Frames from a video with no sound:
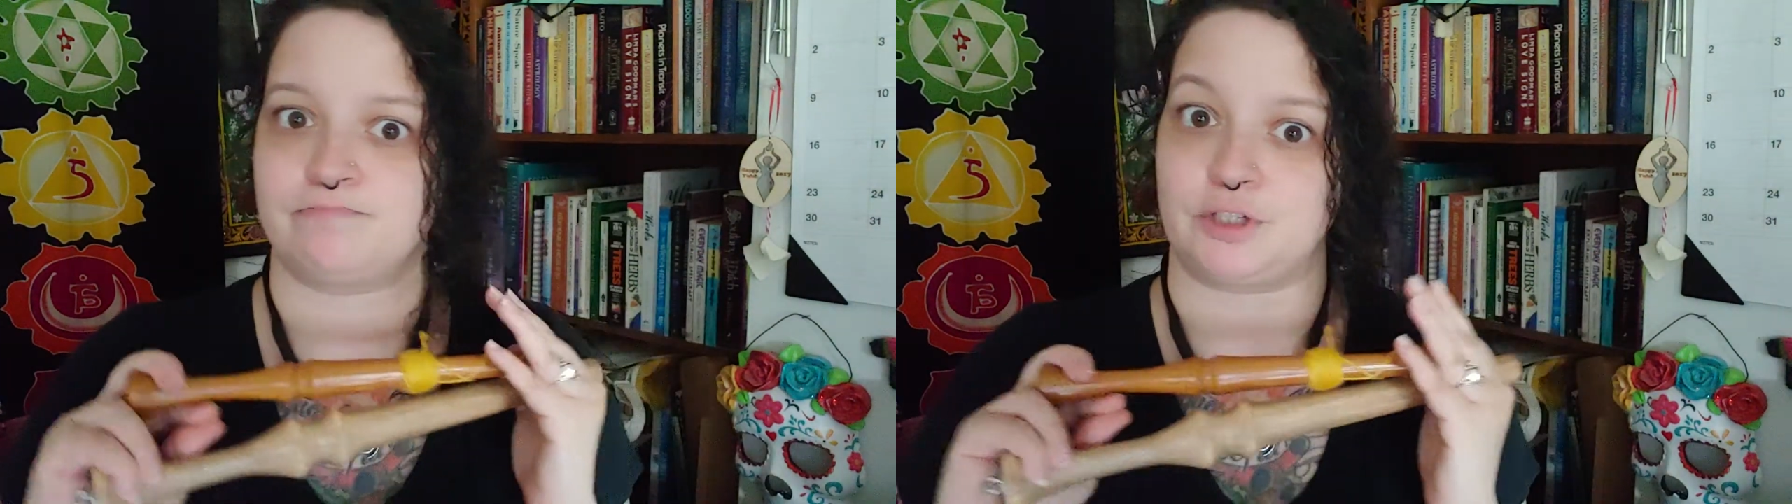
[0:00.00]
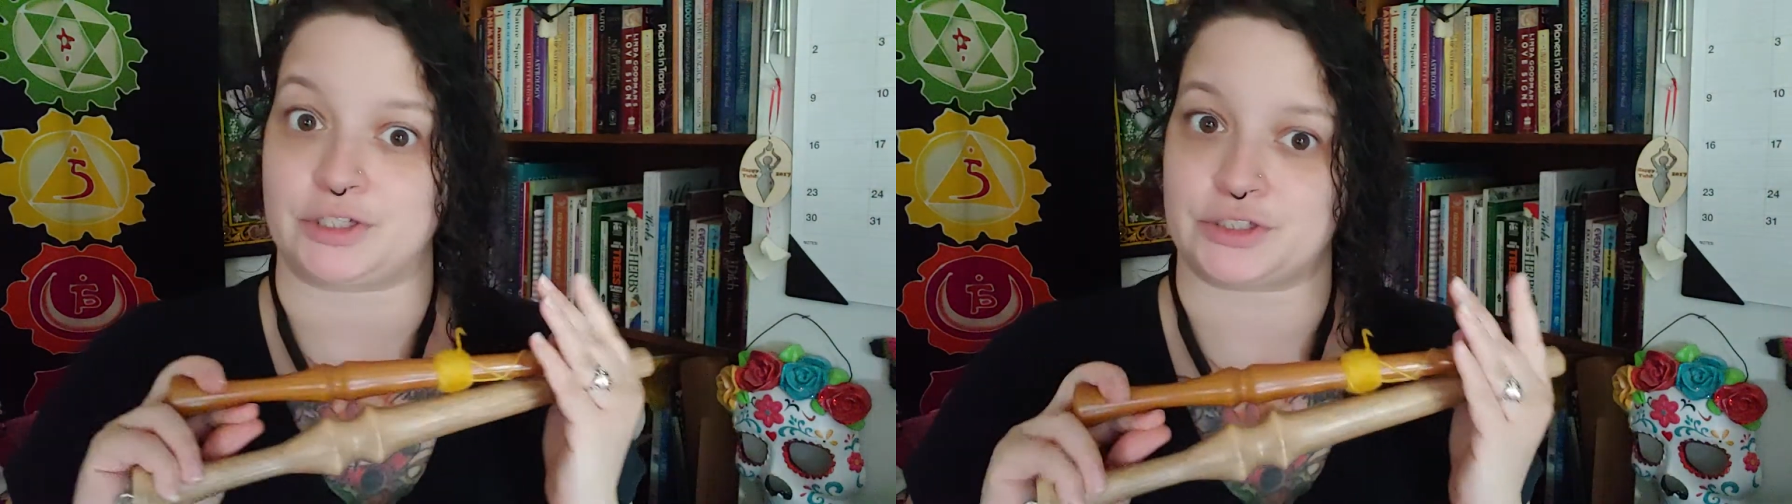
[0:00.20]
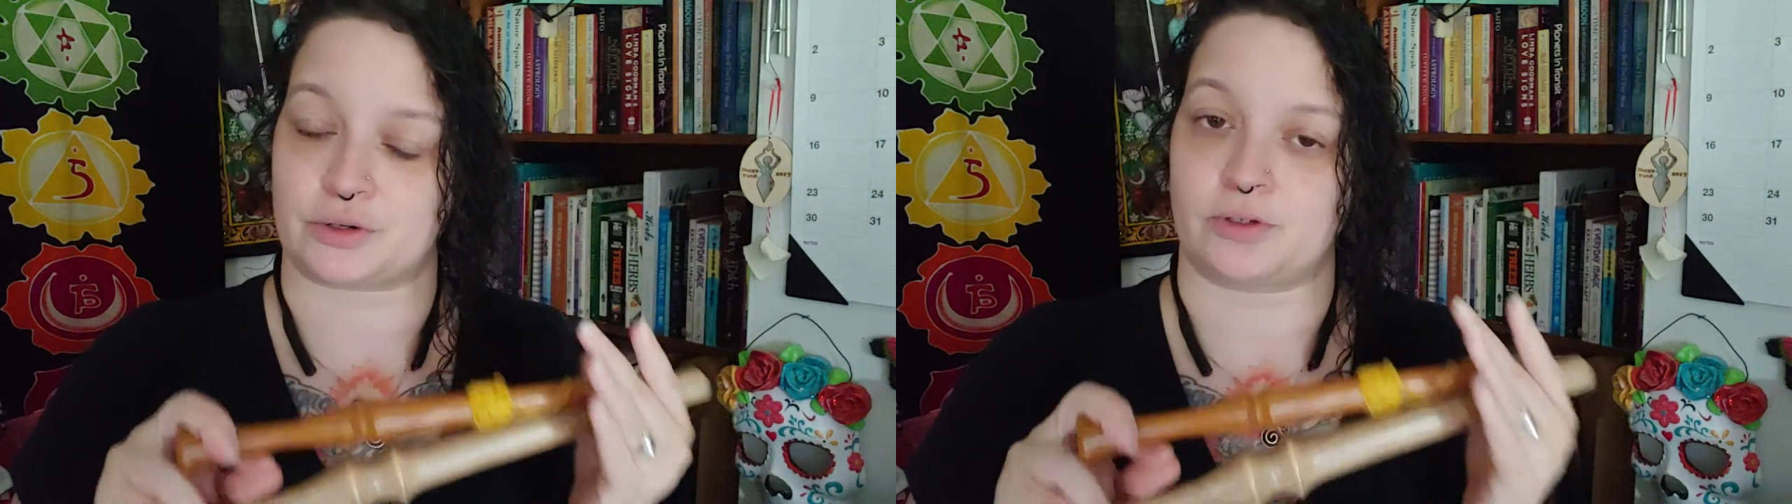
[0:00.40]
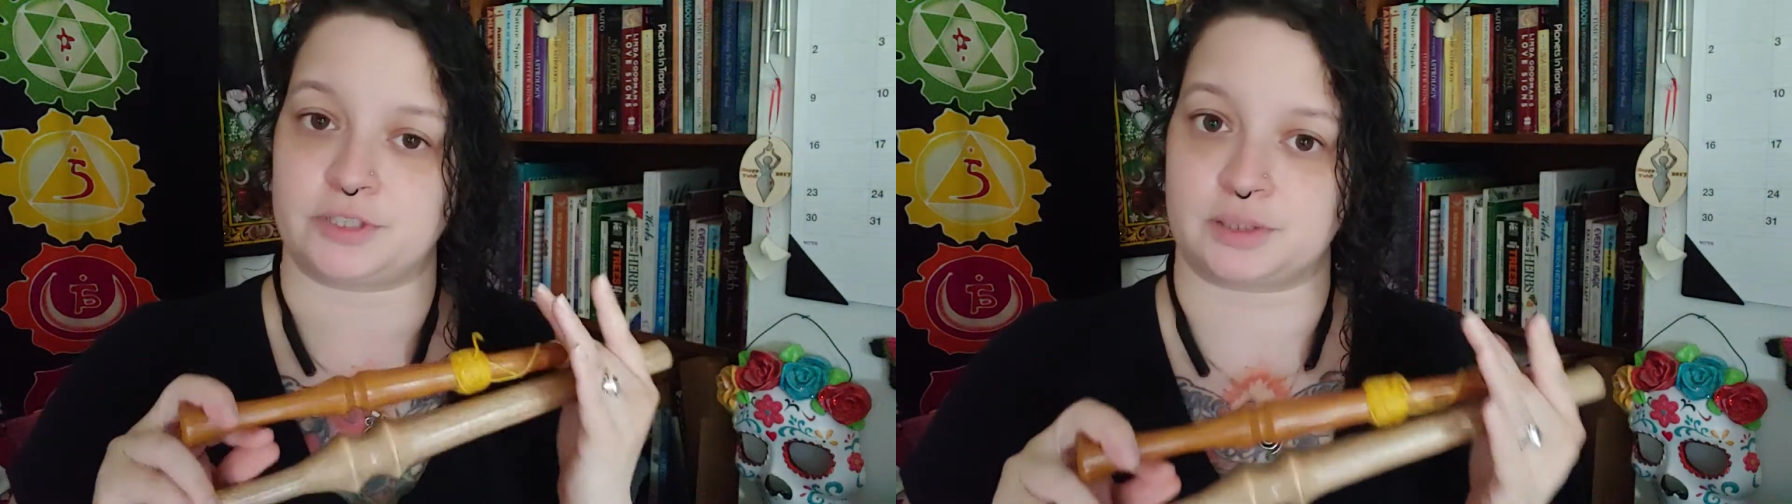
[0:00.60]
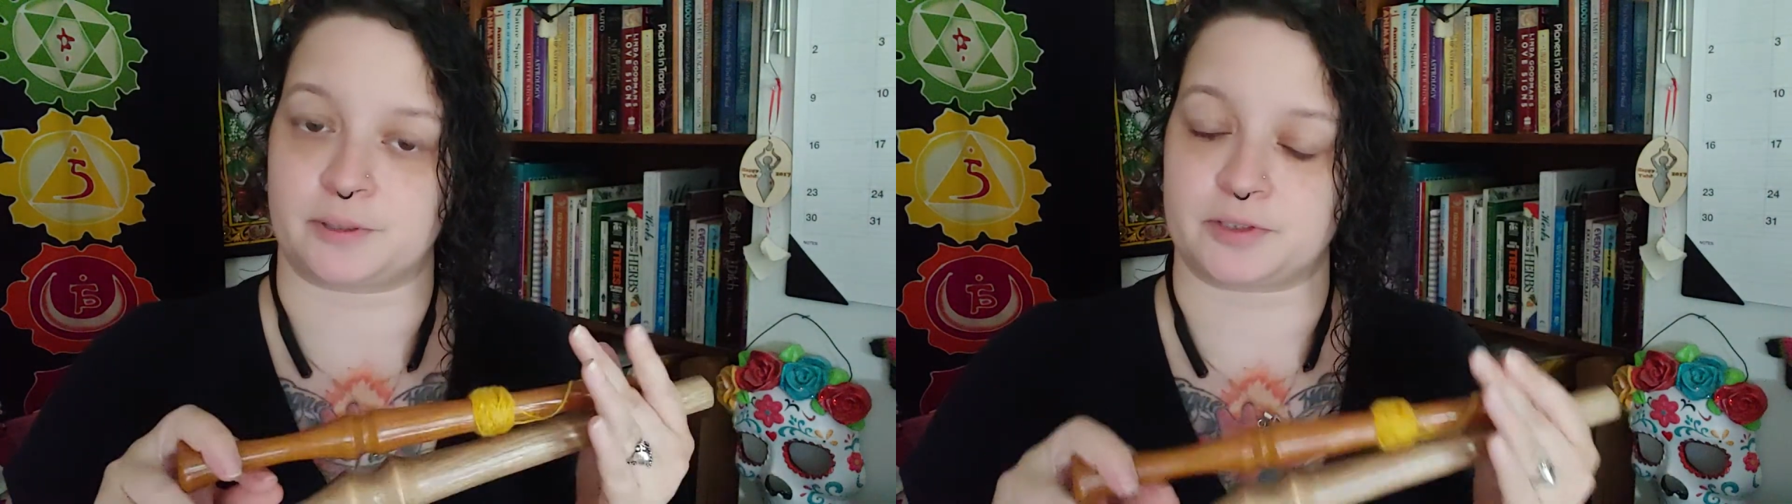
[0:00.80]
you can scroll
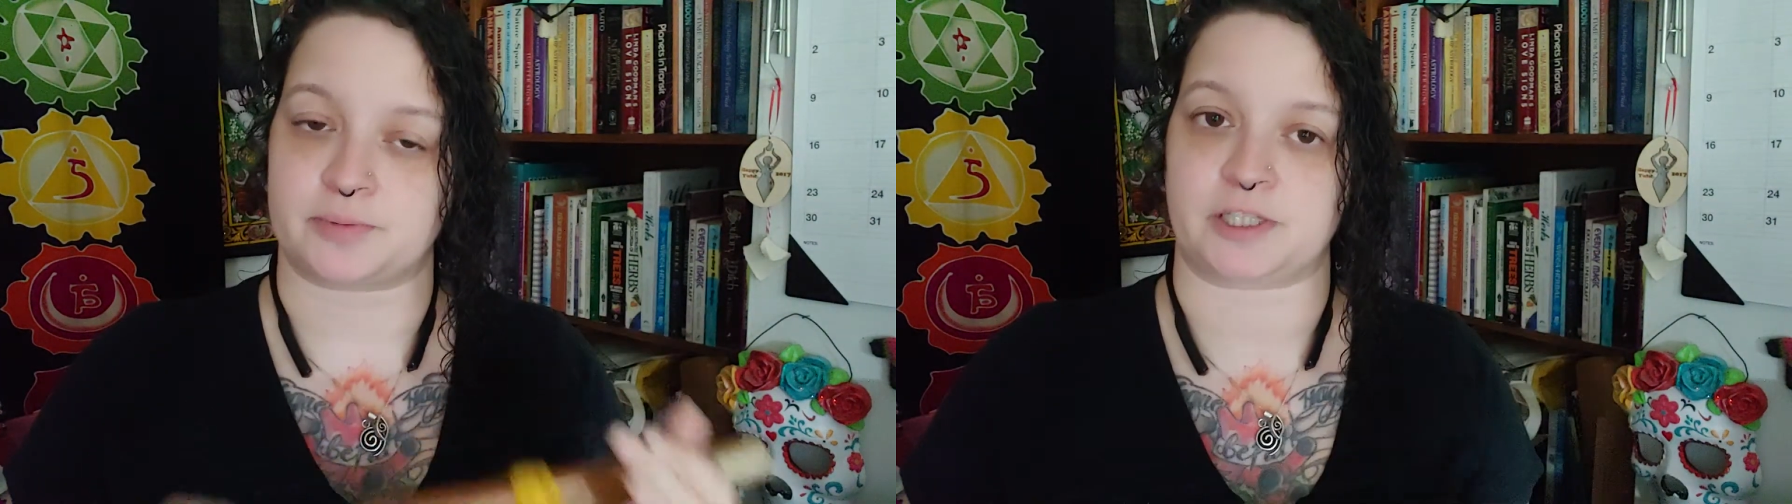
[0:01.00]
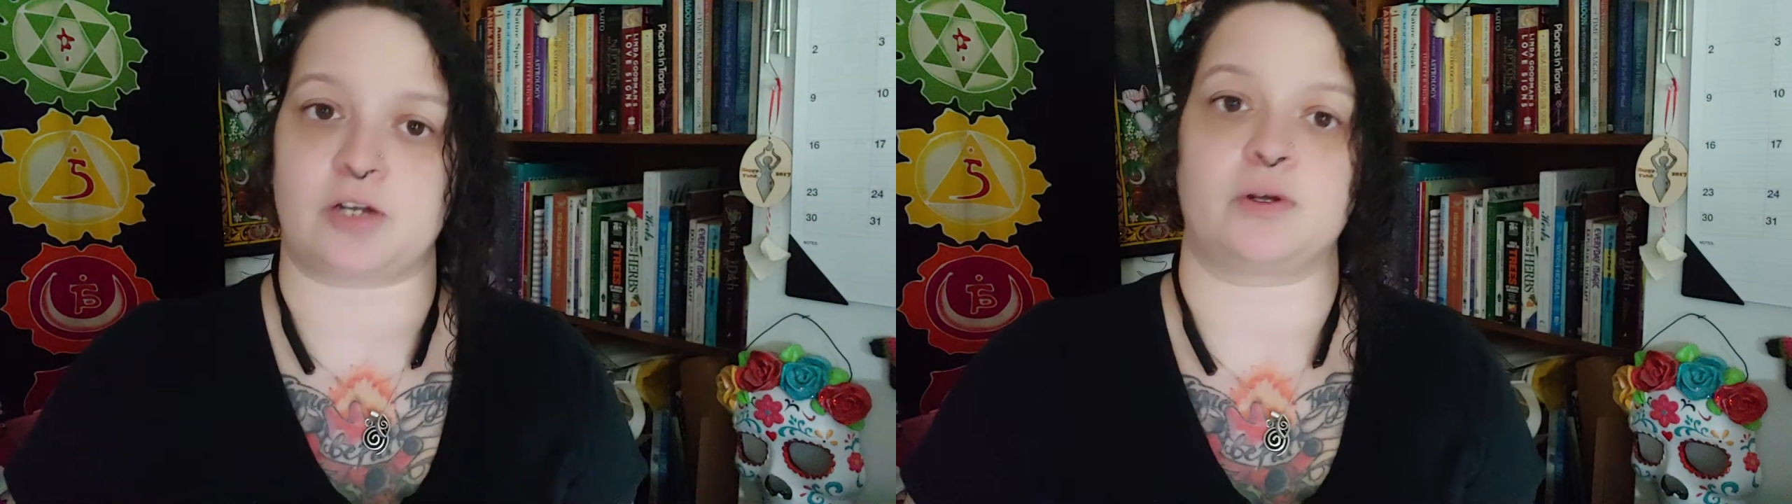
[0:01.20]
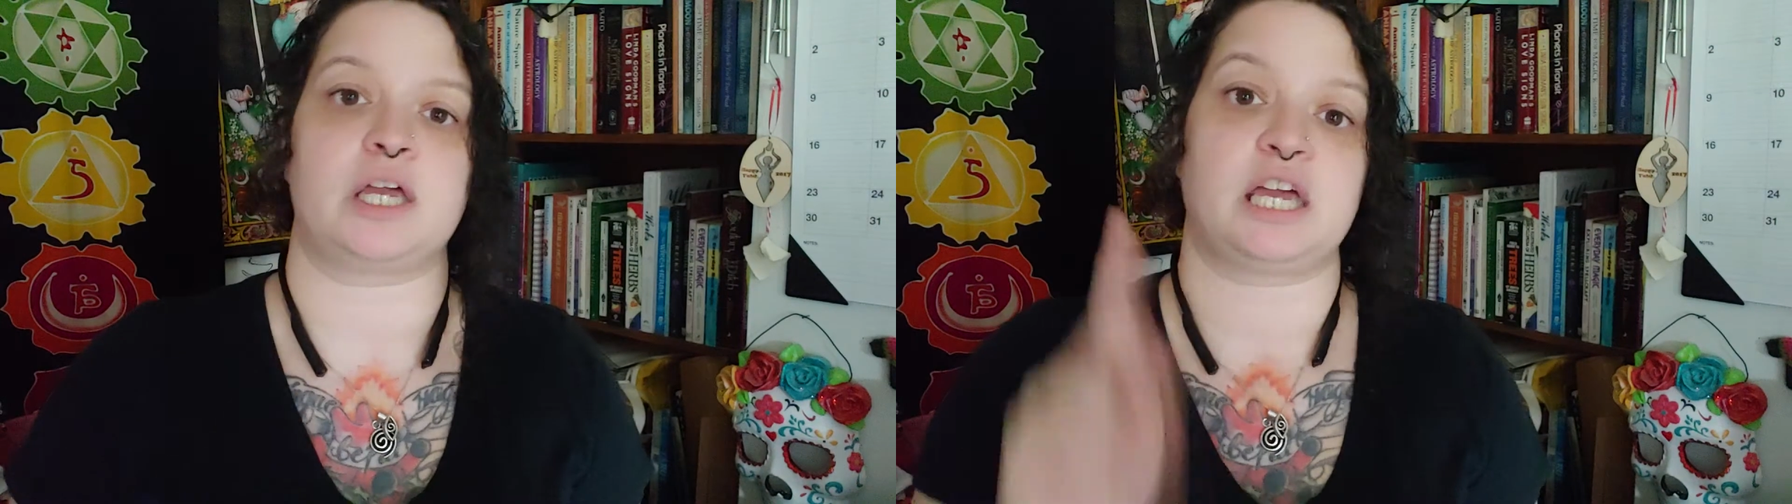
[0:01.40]
into the post below.